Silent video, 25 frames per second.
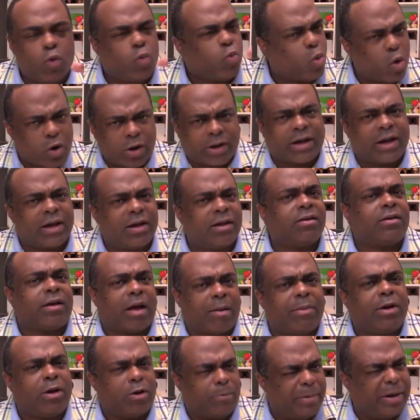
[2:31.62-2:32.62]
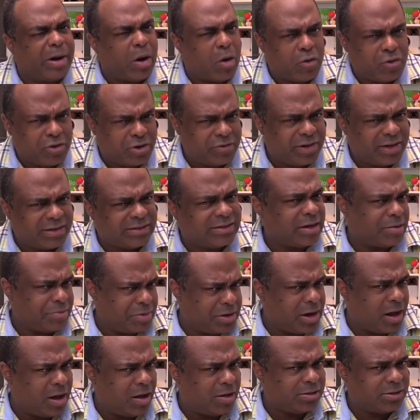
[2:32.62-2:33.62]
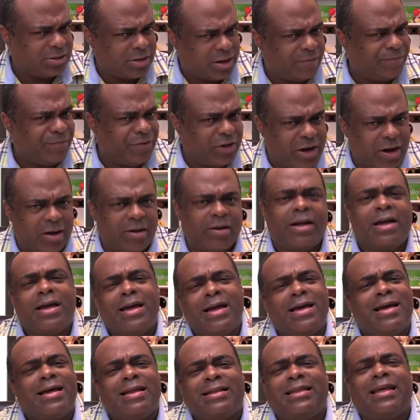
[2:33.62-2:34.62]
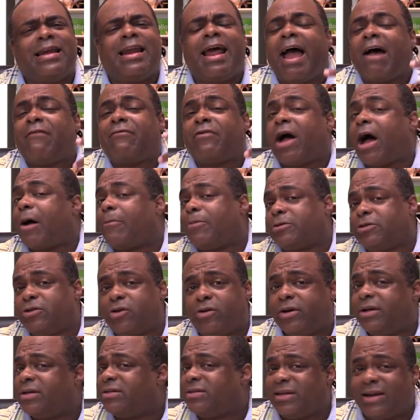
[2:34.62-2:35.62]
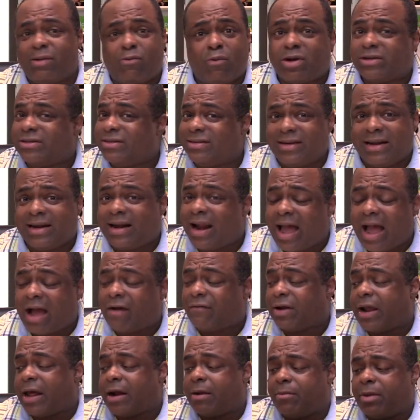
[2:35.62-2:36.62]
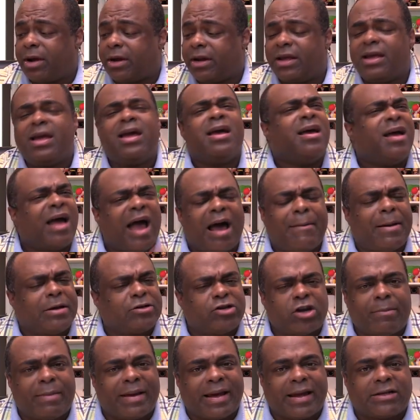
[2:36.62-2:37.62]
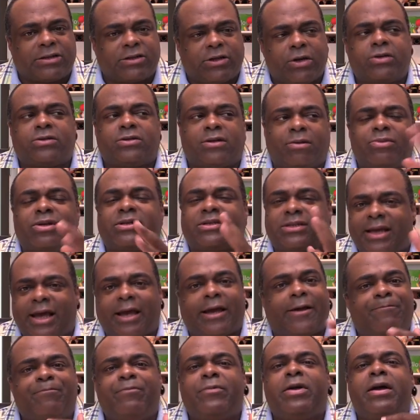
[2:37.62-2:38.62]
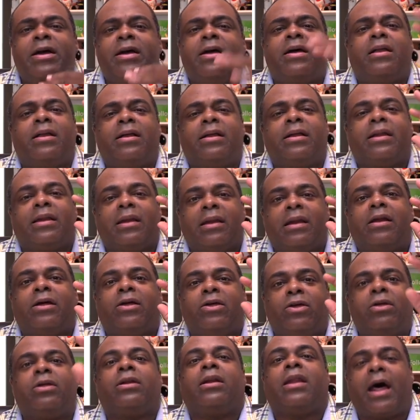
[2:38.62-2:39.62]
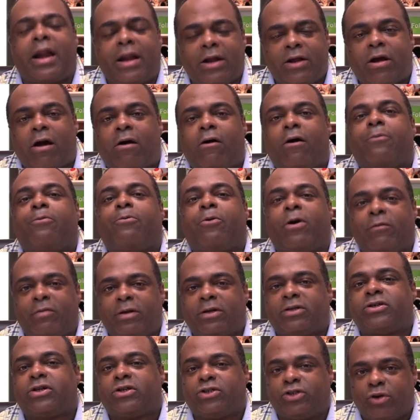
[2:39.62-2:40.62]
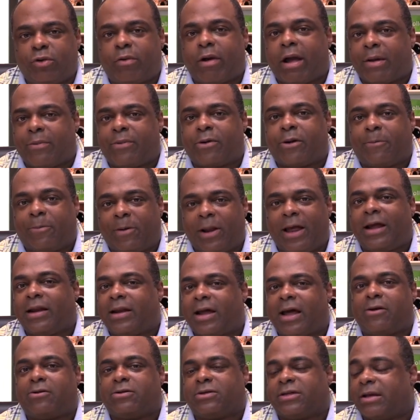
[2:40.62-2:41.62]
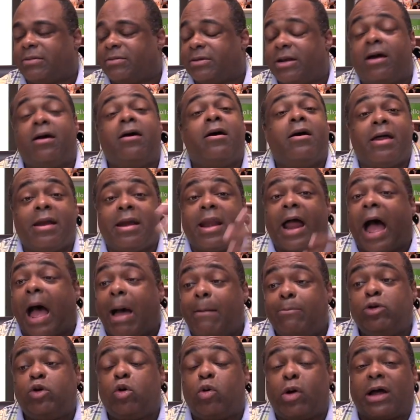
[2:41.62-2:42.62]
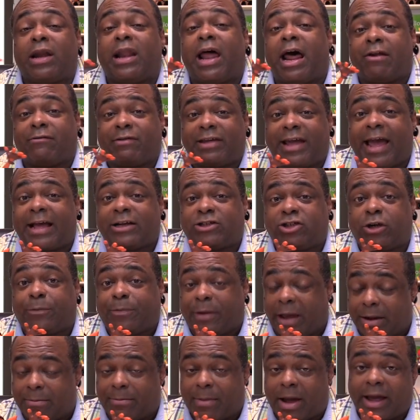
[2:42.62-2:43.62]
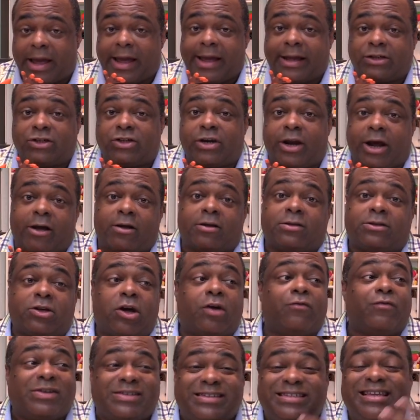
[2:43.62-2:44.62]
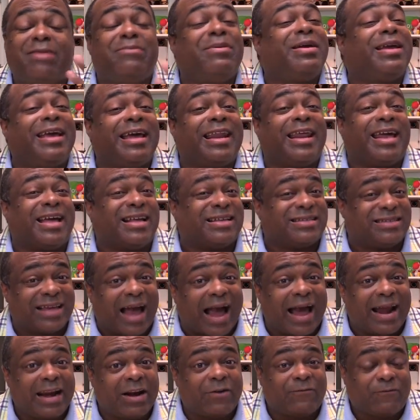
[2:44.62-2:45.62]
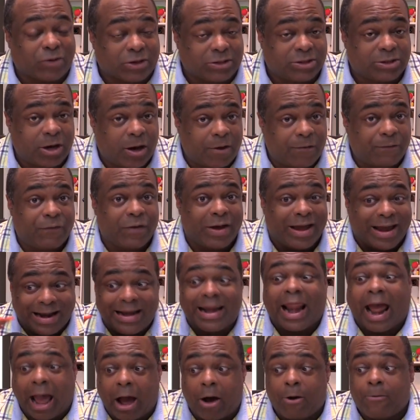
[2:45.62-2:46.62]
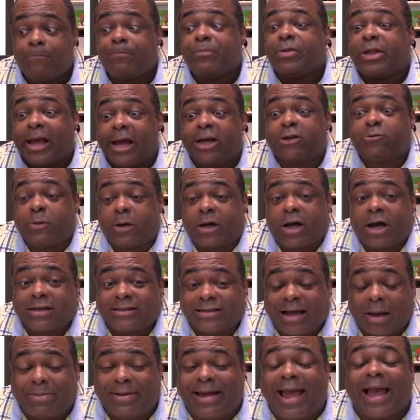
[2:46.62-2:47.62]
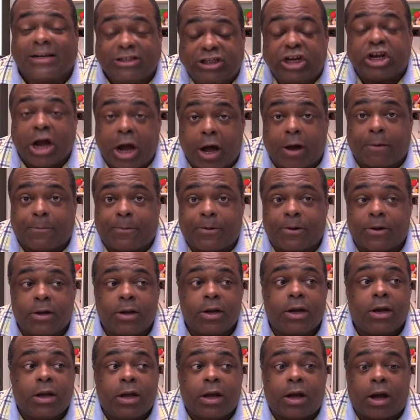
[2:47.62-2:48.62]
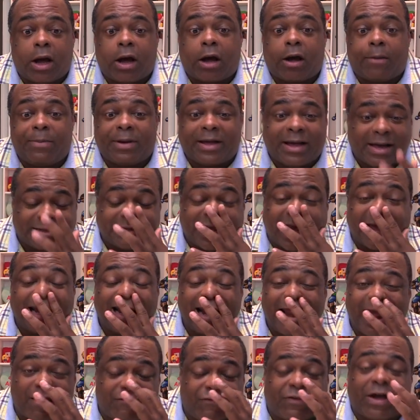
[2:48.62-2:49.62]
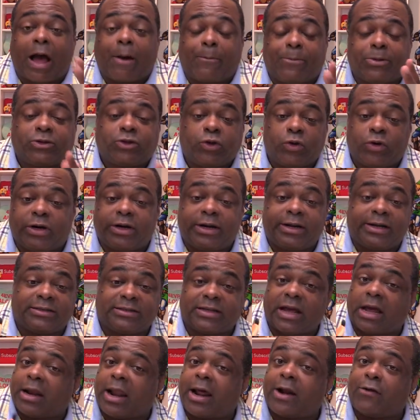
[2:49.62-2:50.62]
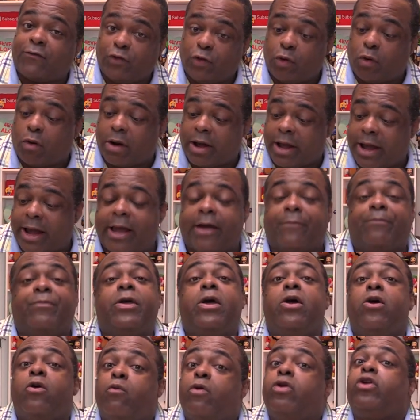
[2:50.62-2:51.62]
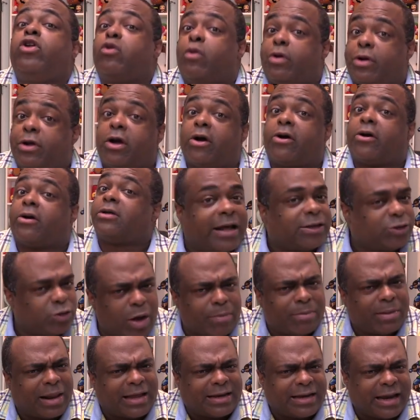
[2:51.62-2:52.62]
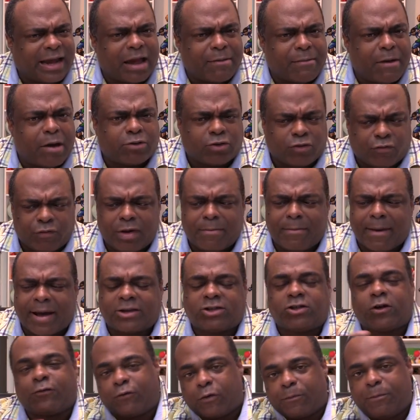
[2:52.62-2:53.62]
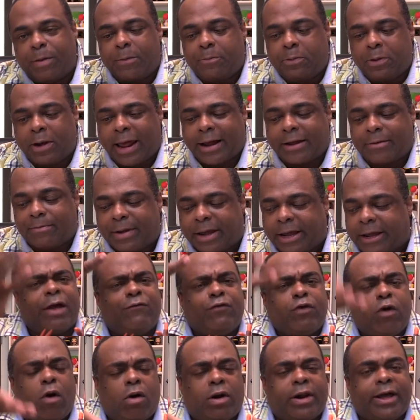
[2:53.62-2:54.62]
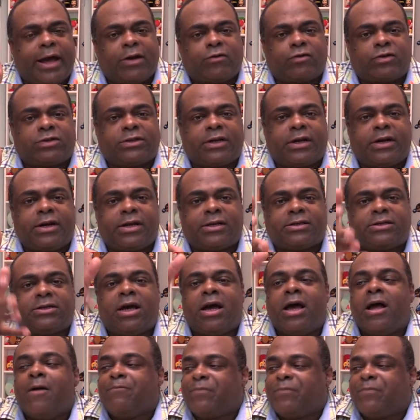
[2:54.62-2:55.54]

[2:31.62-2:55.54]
working. I'm a little bit older than some of y'all, so, you know, didn't have the opportunities. Did not have a lot of money. I'm not trying to make an excuse. I'm just saying, a lot of y'all are privileged because you were able to play a lot of those games. Now, I'm doing a lot of catch up at my age now. So if you see me getting excited for stuff now, it's because I'm catching up. Because I didn't have the opportunities that a lot of you all had when you were younger. That's why I'm glad they came out with the remaster for people like me. If you all are interested in this,